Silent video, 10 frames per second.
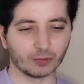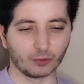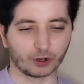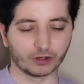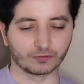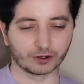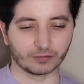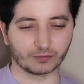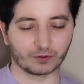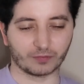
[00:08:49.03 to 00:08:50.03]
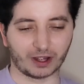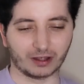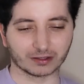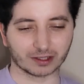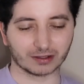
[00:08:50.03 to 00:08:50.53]
not walking in front of with my
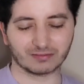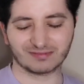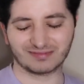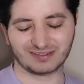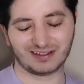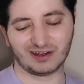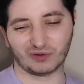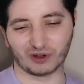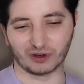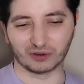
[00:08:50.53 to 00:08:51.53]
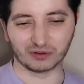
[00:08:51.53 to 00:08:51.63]
hands like, hell no.